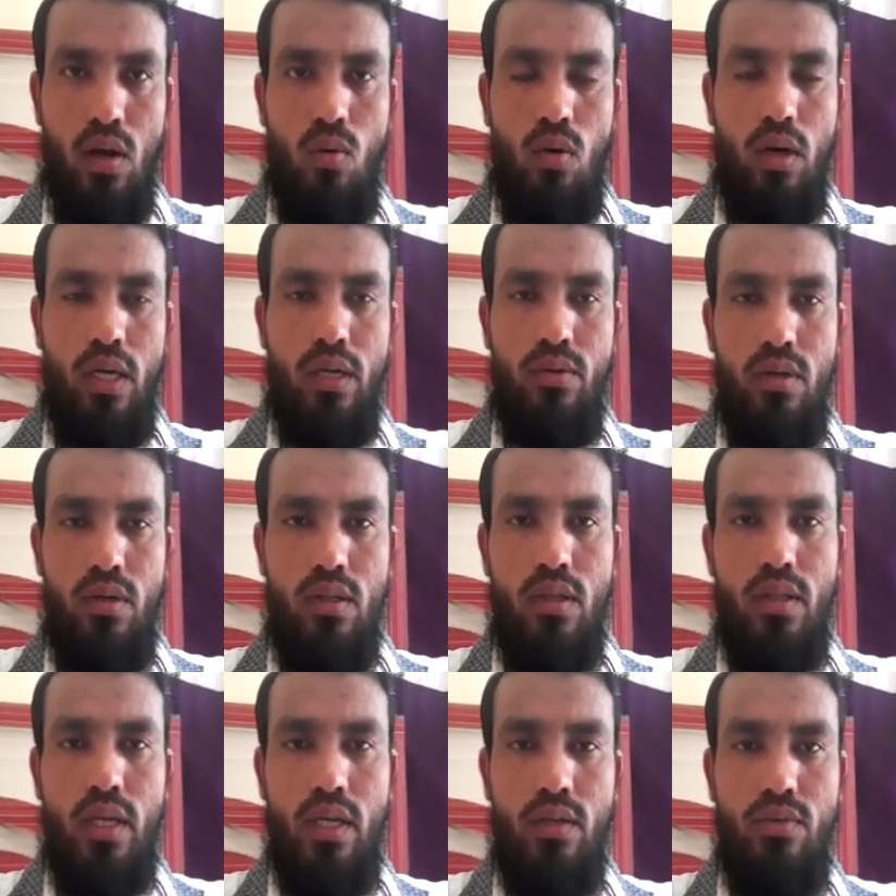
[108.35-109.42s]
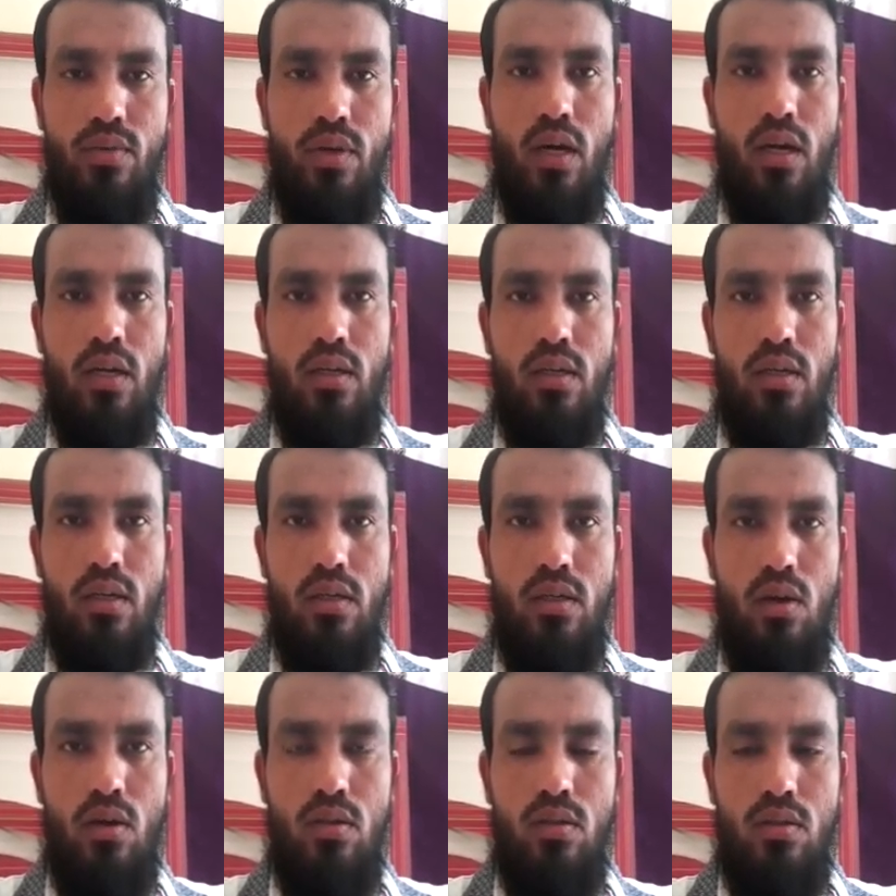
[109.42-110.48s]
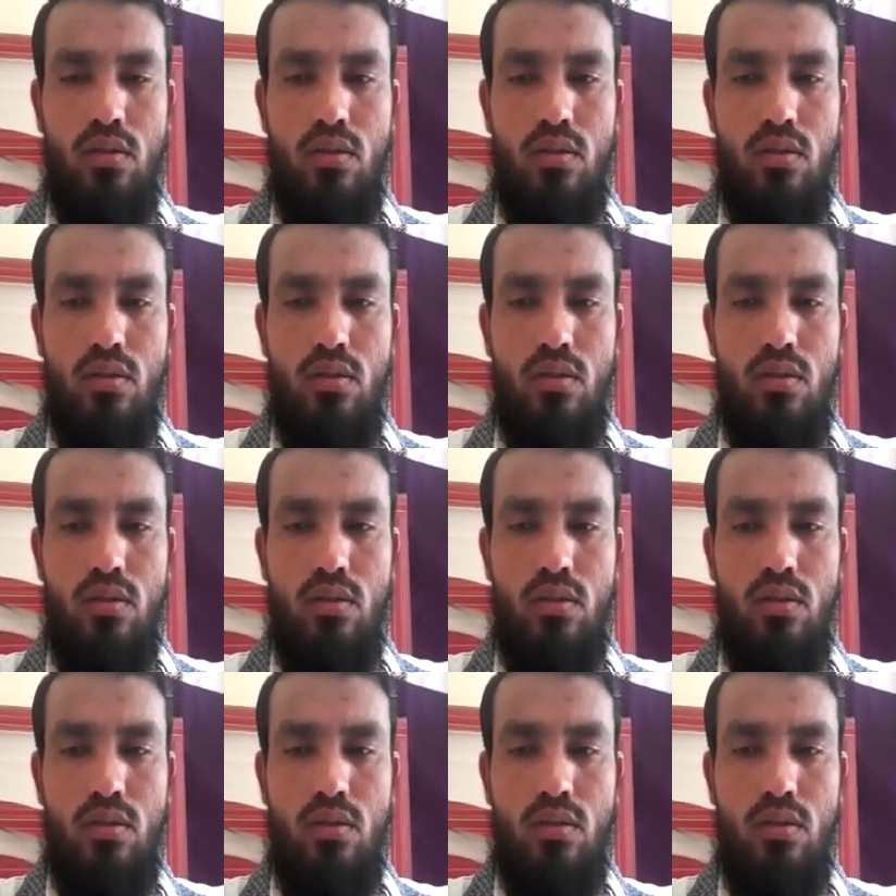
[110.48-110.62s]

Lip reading: Whatever the thing we are or